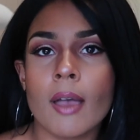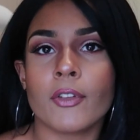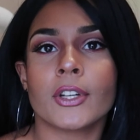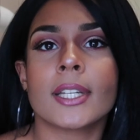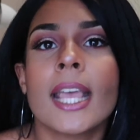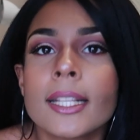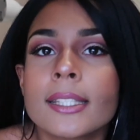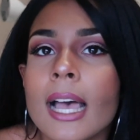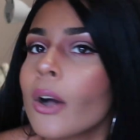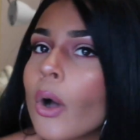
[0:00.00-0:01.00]
you have your
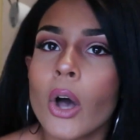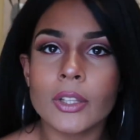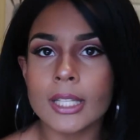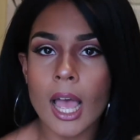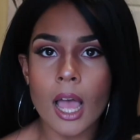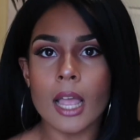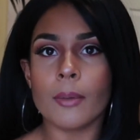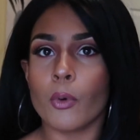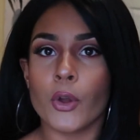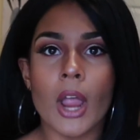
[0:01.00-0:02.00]
tits out all the
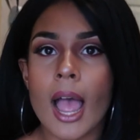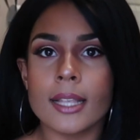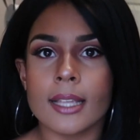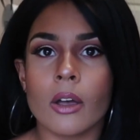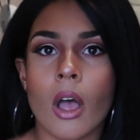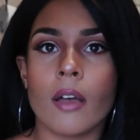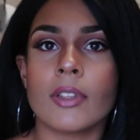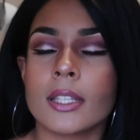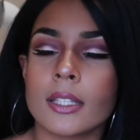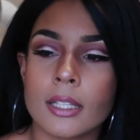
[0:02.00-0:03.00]
time or your ass out,
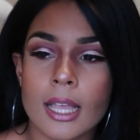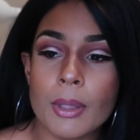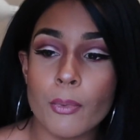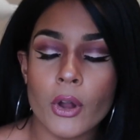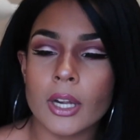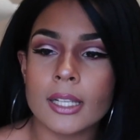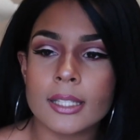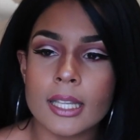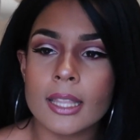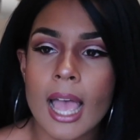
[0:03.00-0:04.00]
obviously like people are gonna
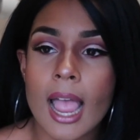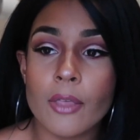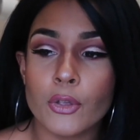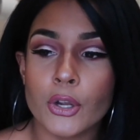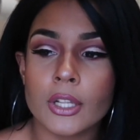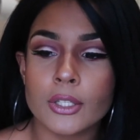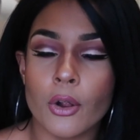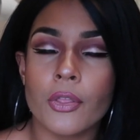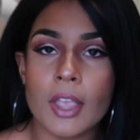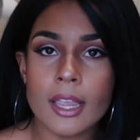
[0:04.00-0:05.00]
see that and they're gonna
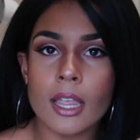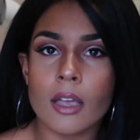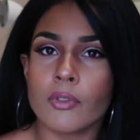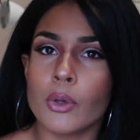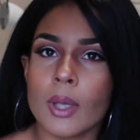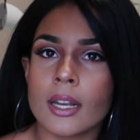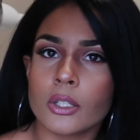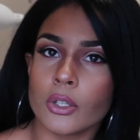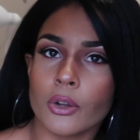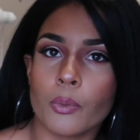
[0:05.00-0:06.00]
start thinking of you in a
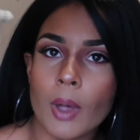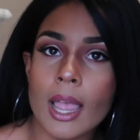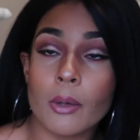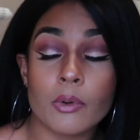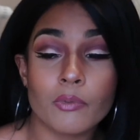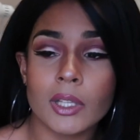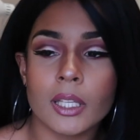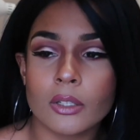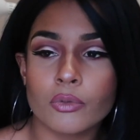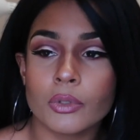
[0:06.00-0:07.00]
certain way, when
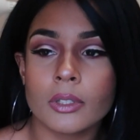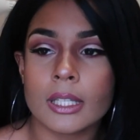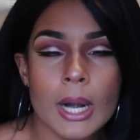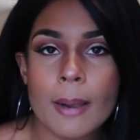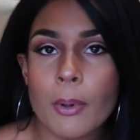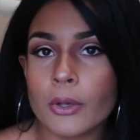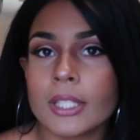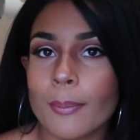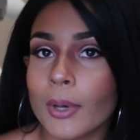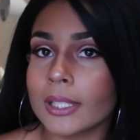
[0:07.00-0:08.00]
really and truly when I
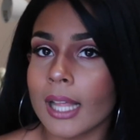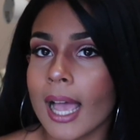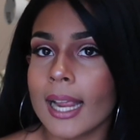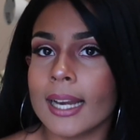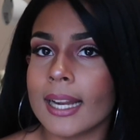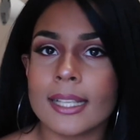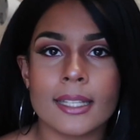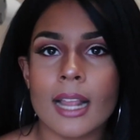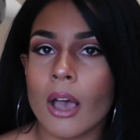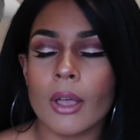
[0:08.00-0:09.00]
post up online, it
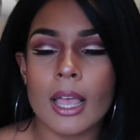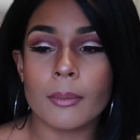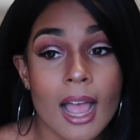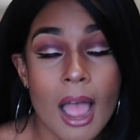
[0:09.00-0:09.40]
isn't how I am.